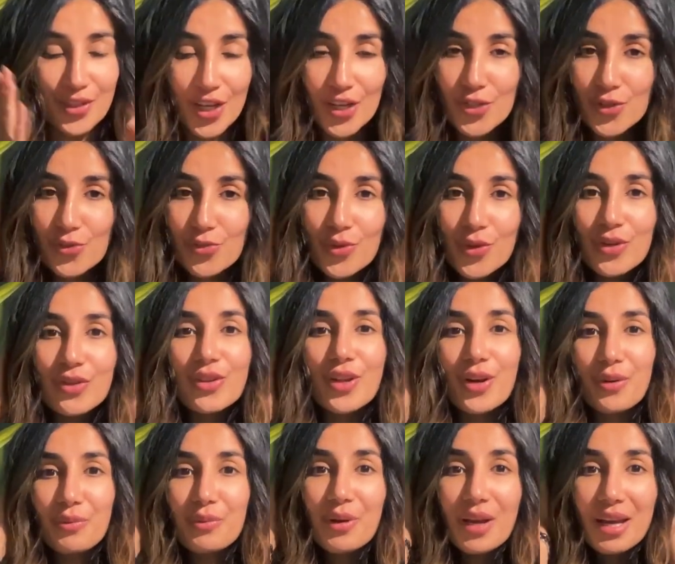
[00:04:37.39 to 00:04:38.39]
Touch wood,
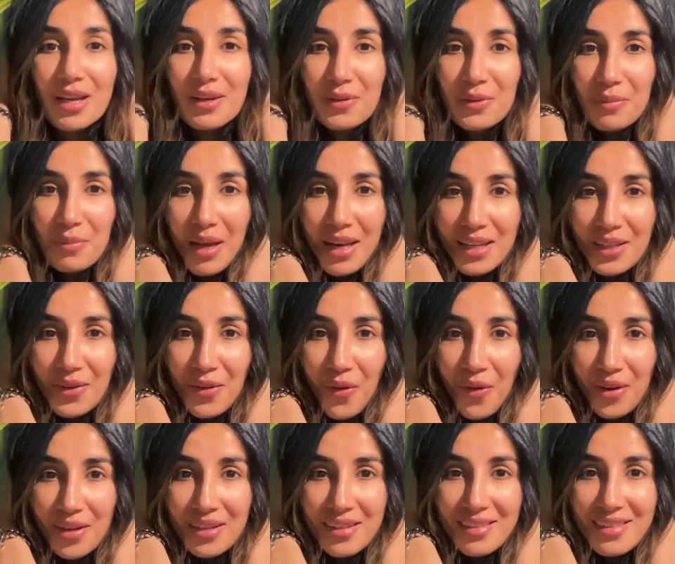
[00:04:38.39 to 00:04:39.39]
there are way too many
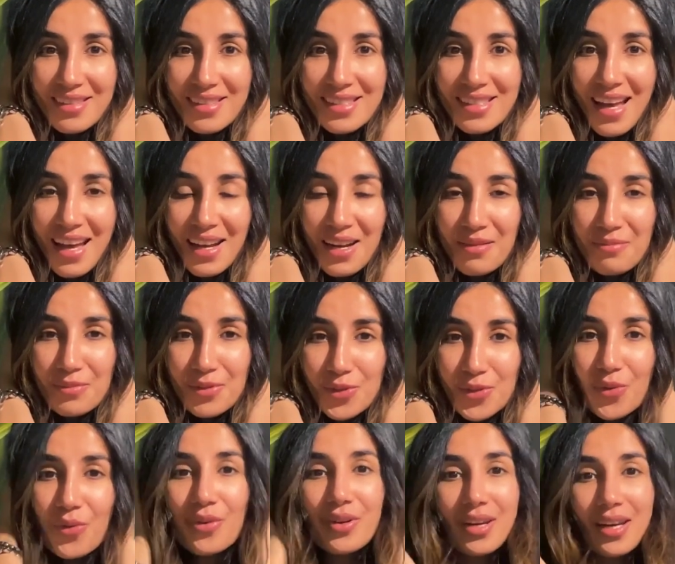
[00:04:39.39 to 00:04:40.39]
orders and I'm
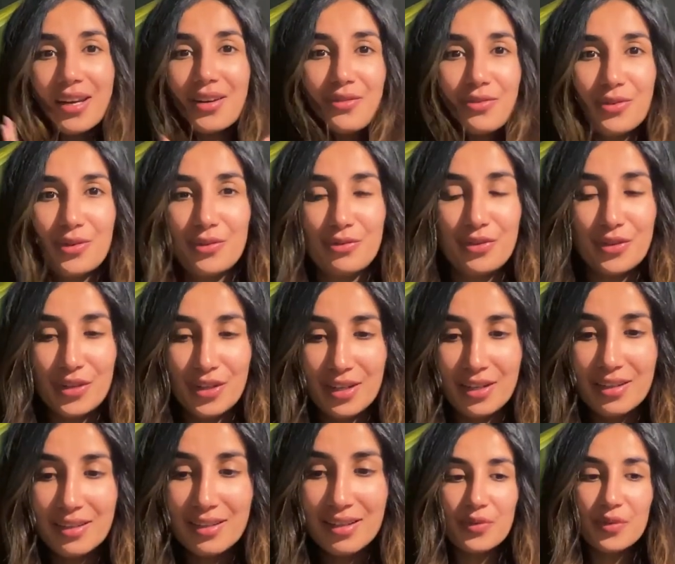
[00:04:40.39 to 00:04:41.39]
so grateful for
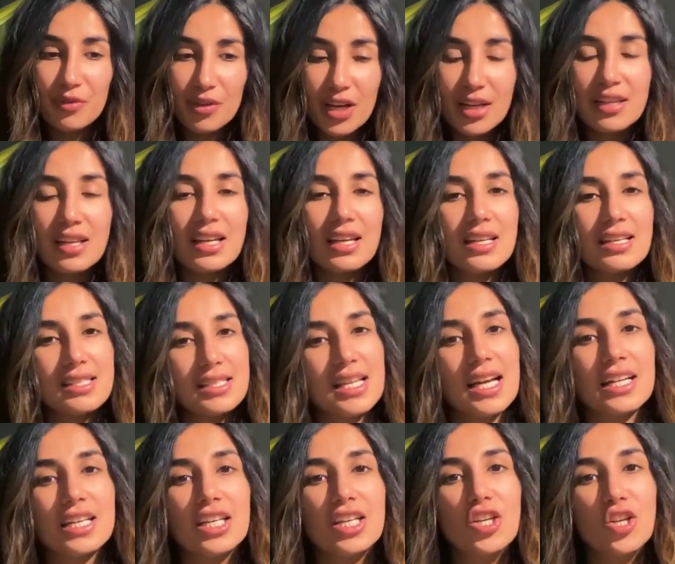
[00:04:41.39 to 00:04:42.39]
it. We are taking
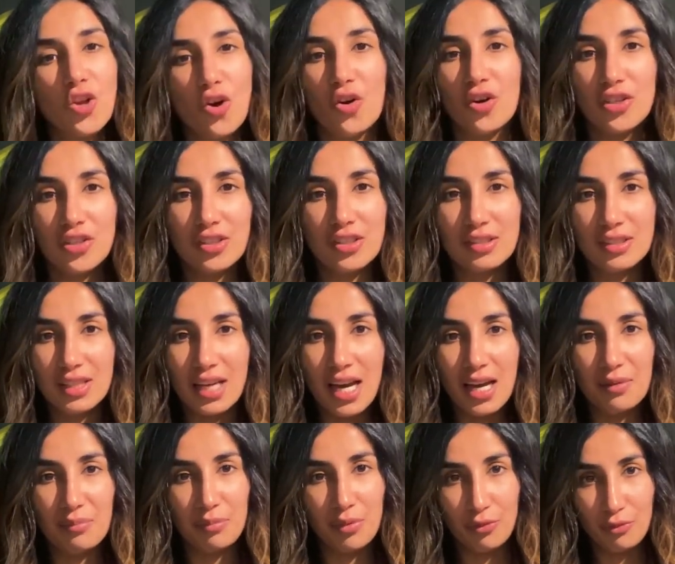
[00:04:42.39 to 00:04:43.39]
slightly longer
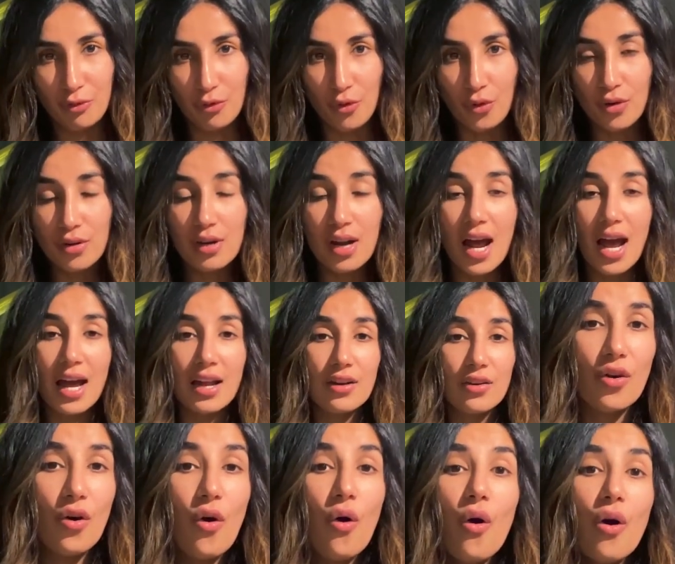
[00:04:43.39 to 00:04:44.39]
than before,
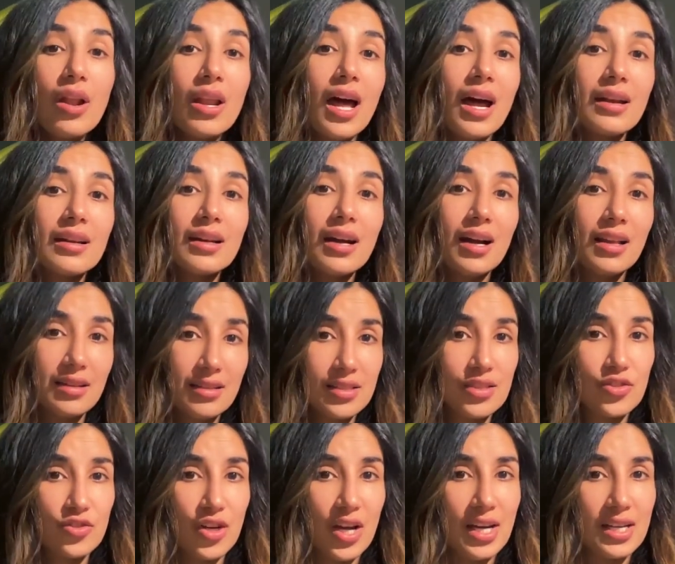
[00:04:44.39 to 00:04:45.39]
and all our color
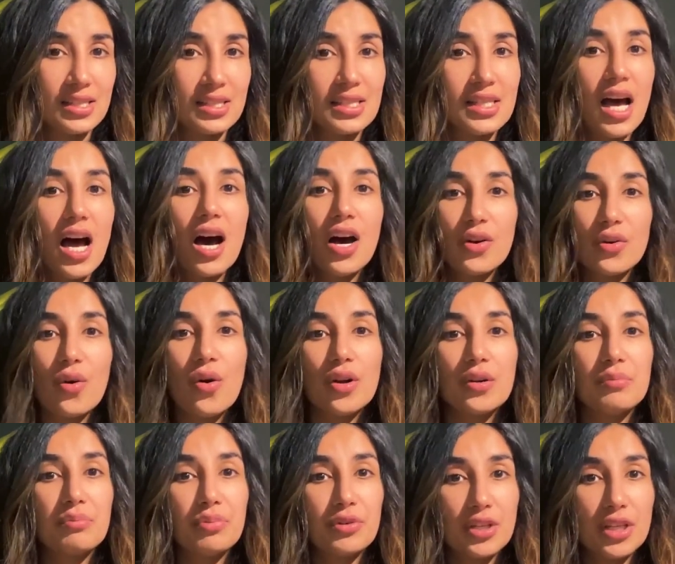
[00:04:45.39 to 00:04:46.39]
strands are
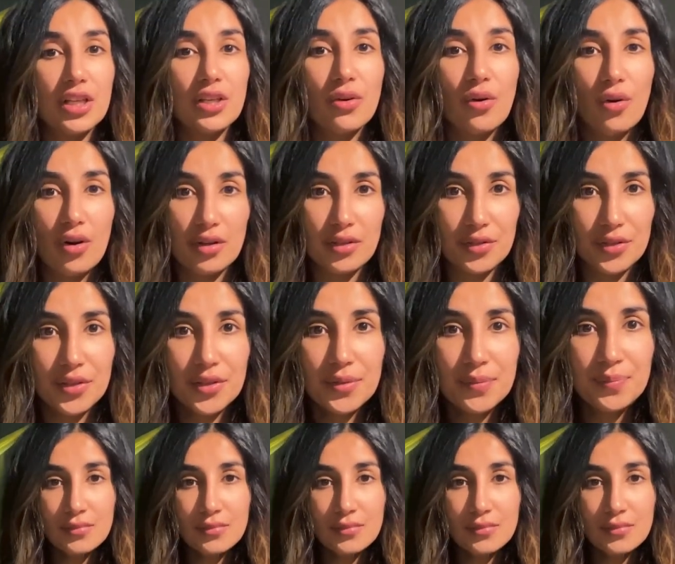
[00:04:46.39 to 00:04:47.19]
on pre-order.